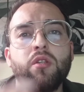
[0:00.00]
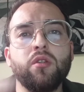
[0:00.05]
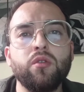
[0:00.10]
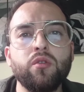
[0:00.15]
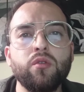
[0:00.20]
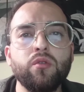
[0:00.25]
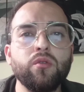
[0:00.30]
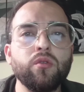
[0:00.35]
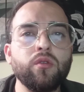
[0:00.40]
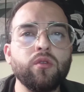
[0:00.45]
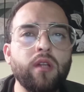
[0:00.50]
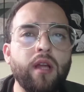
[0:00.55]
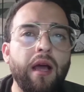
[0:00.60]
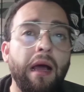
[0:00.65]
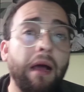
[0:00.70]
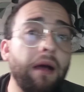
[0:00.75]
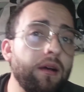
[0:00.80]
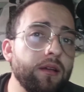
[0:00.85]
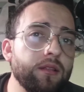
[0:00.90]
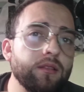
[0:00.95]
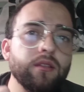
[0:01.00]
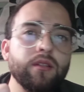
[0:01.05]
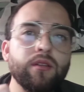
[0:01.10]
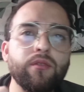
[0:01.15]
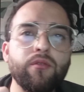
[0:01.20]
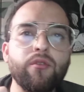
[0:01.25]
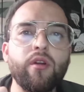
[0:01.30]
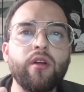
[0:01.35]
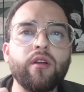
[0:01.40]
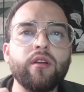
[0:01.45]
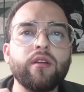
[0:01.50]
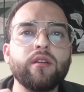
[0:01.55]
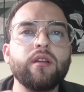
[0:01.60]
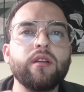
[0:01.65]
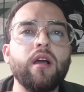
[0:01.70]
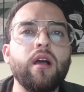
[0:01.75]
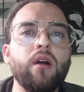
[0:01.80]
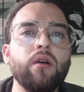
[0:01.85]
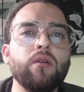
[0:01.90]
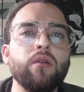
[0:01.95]
do not run
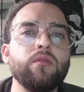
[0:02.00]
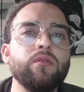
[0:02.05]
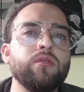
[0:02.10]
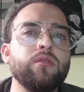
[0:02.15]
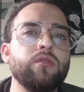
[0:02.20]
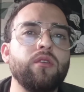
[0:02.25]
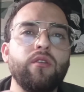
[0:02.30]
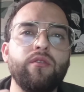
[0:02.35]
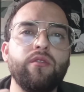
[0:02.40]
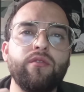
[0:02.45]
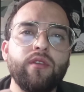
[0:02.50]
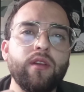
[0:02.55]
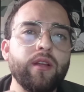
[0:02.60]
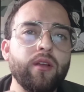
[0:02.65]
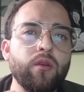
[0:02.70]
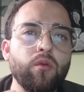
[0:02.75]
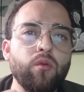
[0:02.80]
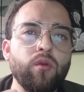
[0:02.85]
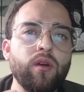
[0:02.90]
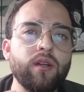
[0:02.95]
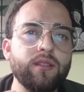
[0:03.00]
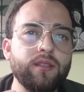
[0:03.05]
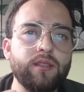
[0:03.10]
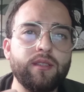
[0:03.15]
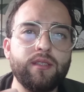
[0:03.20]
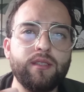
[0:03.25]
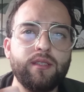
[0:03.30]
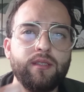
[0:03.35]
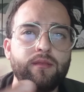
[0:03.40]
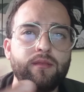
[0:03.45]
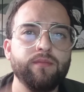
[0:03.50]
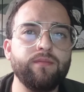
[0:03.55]
out of liquidity.